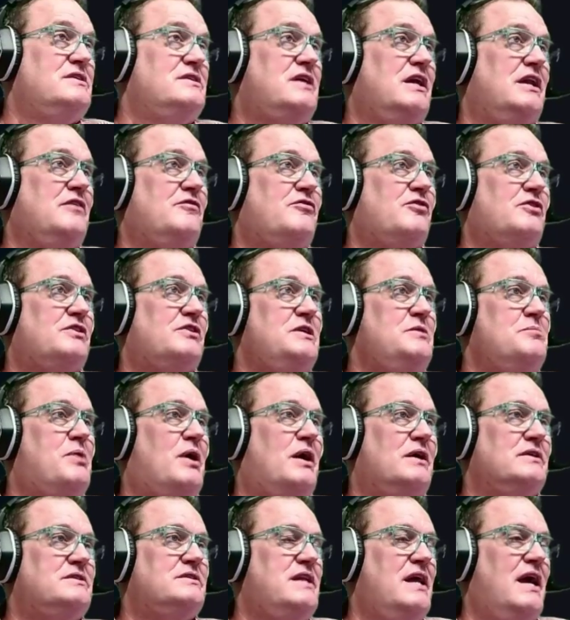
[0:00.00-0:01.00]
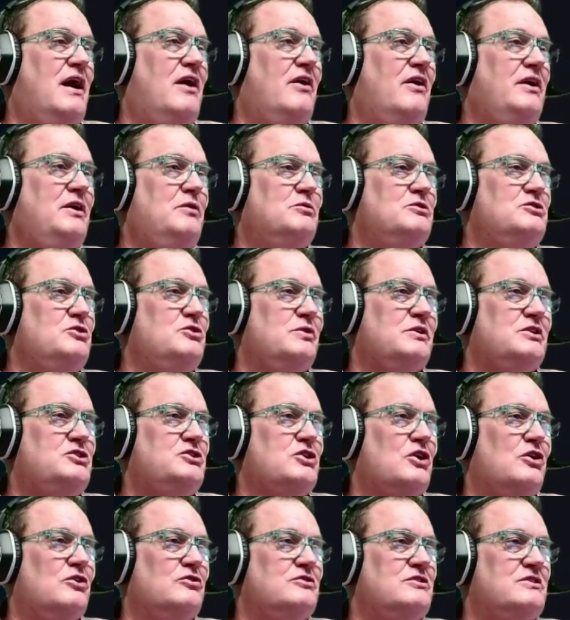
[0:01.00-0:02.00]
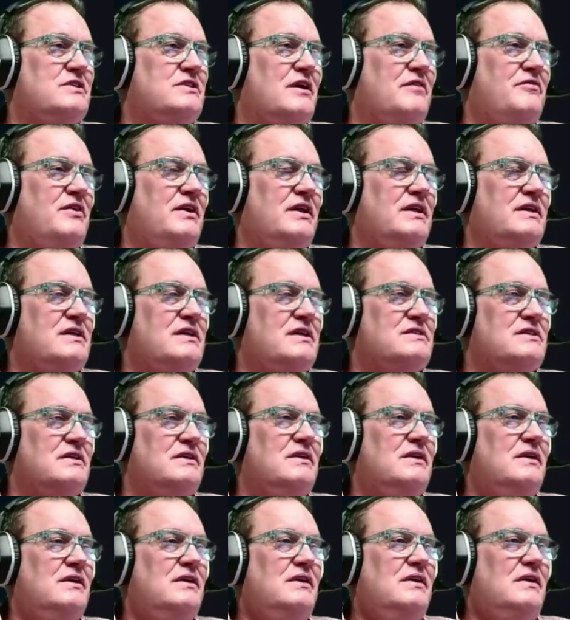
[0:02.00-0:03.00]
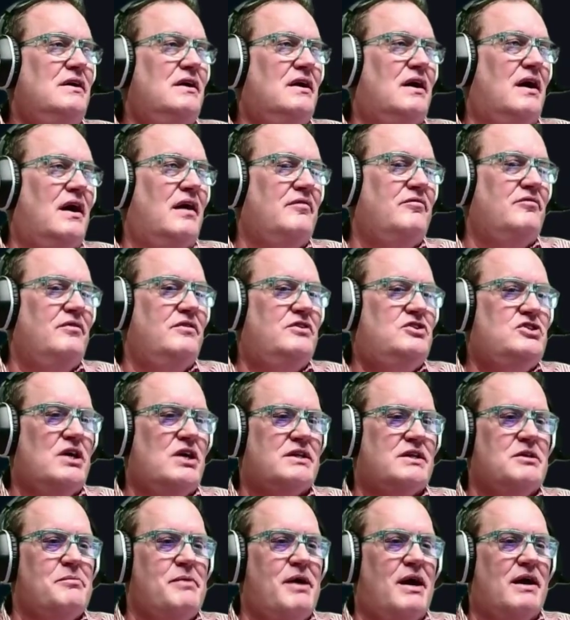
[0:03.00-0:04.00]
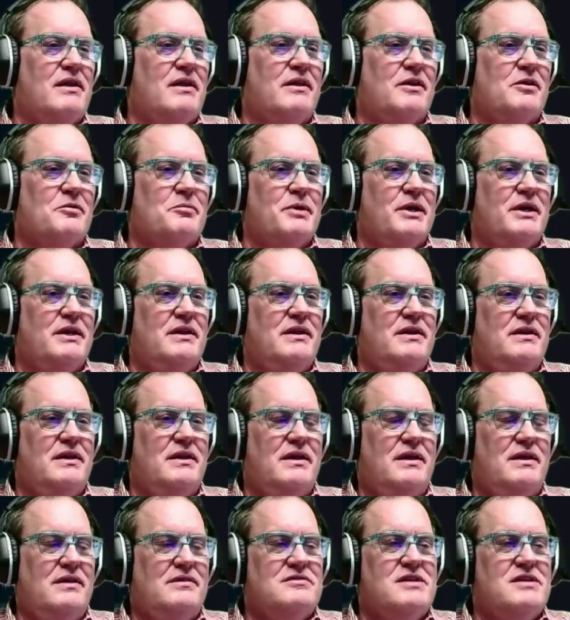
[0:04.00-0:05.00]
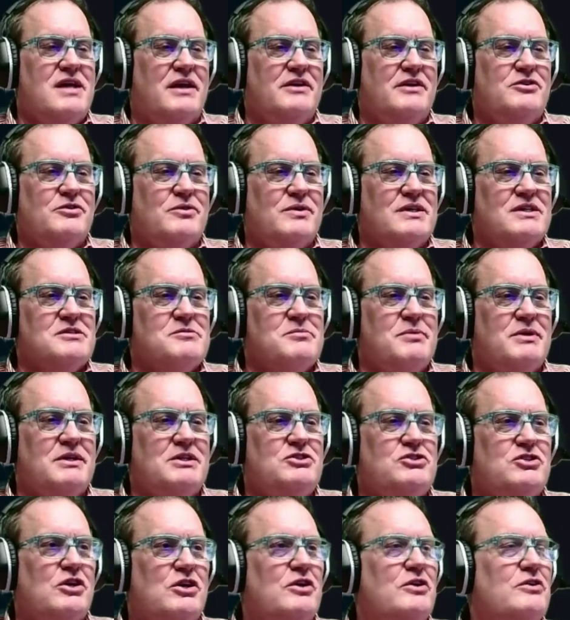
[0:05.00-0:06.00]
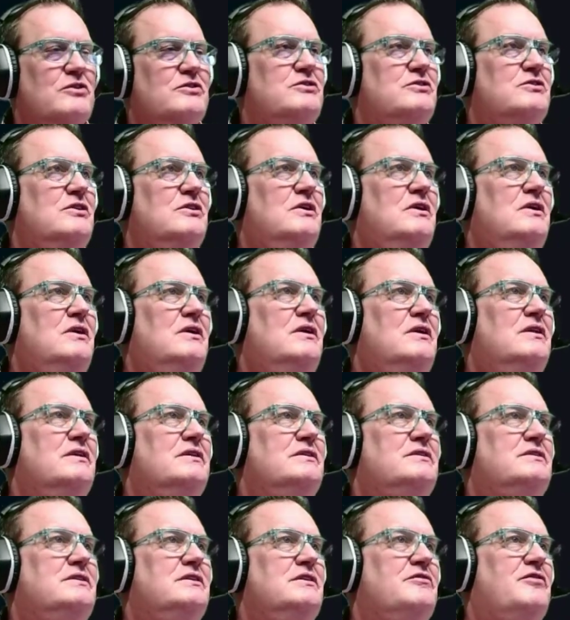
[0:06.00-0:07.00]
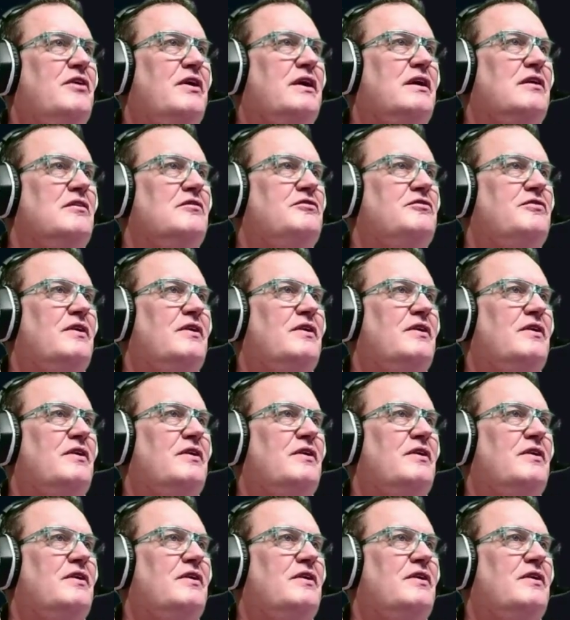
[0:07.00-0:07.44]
he's getting for teapots now. He was doing shows and stuff, and it doesn't. I've checked him out a little bit, and he's not doing as many shows. Let's see if I can